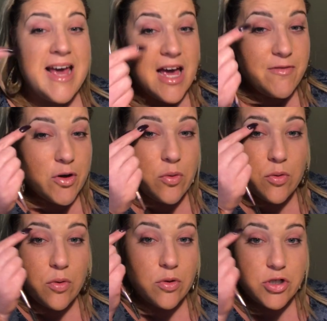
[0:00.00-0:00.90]
If you
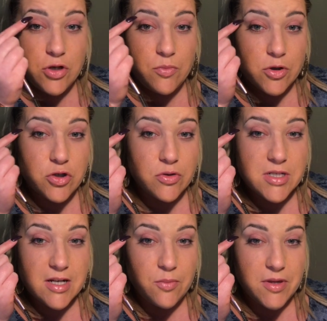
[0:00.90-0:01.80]
go too much
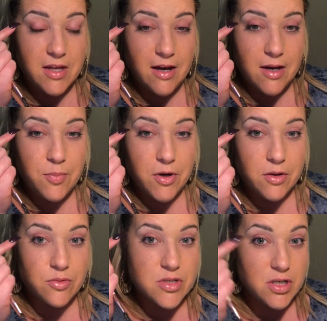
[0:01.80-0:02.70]
under with your
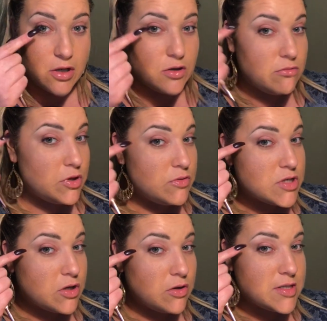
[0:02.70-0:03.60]
eyebrows, you can use
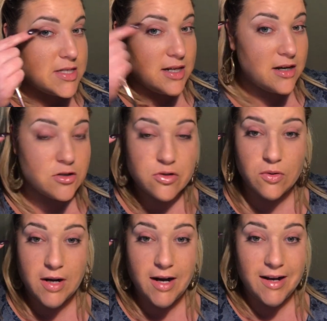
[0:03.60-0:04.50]
the concealer to
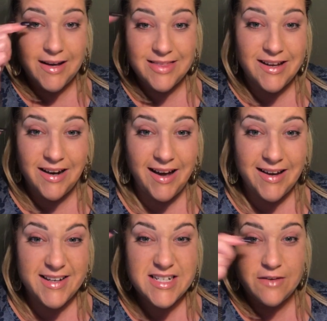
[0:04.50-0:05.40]
sort of highlight, and that'll
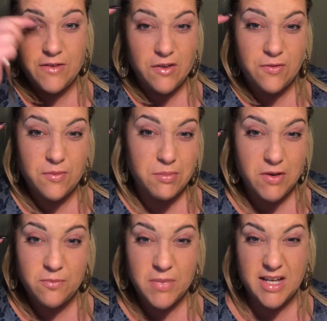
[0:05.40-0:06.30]
hide if you've
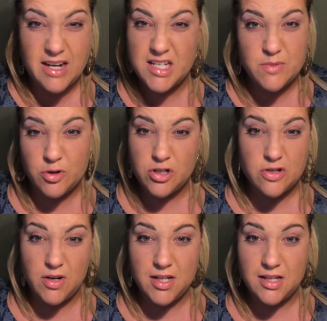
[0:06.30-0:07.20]
made any
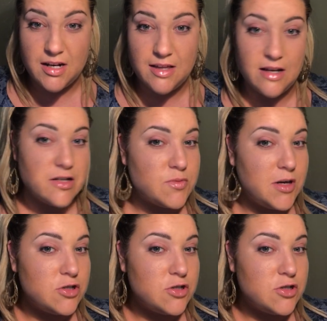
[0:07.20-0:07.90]
smudges or anything like that as well.